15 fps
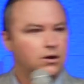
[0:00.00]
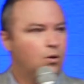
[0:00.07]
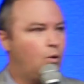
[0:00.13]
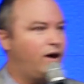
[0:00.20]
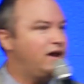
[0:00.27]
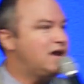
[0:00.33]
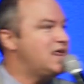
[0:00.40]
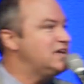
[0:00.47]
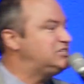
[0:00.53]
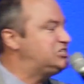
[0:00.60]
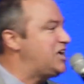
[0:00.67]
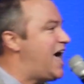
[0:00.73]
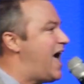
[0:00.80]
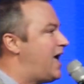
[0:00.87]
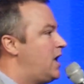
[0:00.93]
What did he
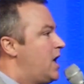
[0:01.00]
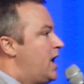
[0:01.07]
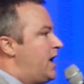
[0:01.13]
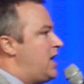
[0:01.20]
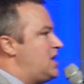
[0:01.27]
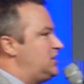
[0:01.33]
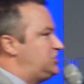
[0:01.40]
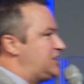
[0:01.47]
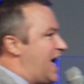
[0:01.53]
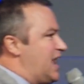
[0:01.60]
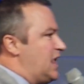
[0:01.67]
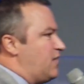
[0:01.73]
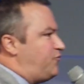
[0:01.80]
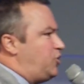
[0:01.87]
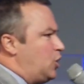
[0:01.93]
say? He
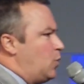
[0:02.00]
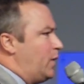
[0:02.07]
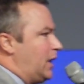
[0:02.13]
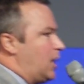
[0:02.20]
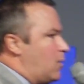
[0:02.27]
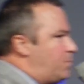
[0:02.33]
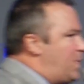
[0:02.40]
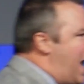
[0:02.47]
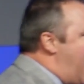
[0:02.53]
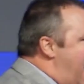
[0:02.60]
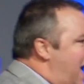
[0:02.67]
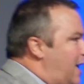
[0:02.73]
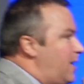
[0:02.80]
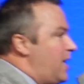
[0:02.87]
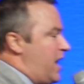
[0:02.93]
said, if you will
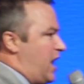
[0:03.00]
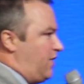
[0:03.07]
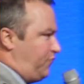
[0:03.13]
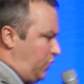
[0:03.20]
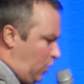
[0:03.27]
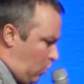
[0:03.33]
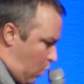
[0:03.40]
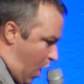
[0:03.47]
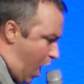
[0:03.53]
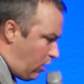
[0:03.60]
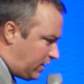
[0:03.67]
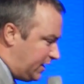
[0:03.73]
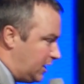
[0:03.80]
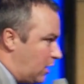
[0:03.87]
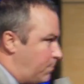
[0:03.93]
obey, if you'll
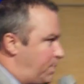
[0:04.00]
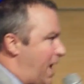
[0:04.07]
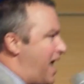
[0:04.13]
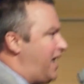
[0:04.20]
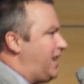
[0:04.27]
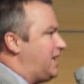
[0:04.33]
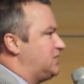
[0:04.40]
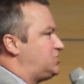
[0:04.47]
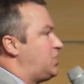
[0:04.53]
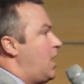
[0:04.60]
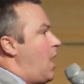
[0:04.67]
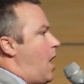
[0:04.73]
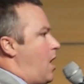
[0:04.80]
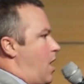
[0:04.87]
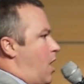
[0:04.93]
walk in obedience,
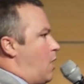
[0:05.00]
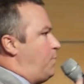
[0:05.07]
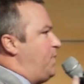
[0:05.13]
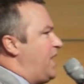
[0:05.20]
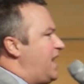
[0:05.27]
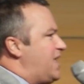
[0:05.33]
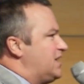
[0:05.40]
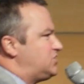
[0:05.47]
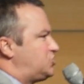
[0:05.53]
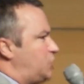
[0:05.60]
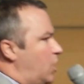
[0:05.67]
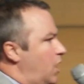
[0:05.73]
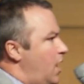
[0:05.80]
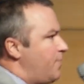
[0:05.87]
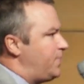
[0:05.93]

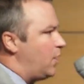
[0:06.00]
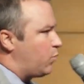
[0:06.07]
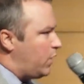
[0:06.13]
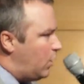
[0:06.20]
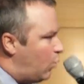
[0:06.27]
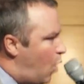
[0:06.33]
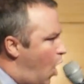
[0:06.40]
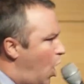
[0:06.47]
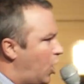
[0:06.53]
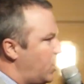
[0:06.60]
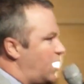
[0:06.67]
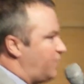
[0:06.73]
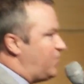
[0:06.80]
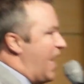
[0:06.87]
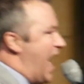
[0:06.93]
the reward
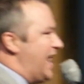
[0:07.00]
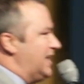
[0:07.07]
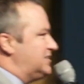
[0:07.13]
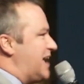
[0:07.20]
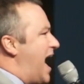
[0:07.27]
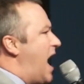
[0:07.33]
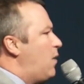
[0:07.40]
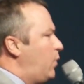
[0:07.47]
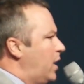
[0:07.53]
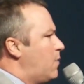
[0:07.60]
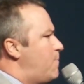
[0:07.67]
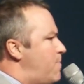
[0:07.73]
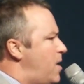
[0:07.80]
of that is I will